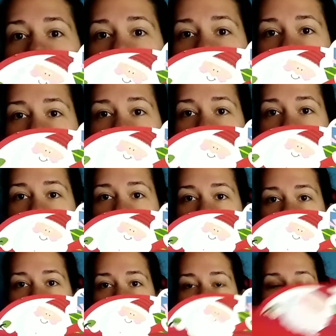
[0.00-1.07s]
So
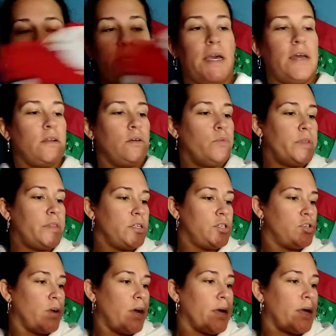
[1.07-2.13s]
it's got Santa with the
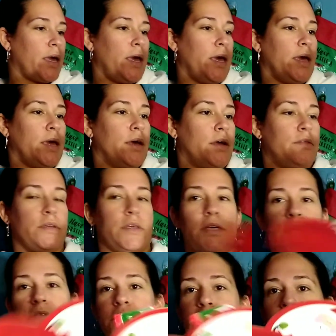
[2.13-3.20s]
truck and the
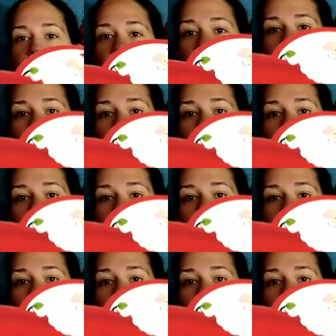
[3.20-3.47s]
gifts in the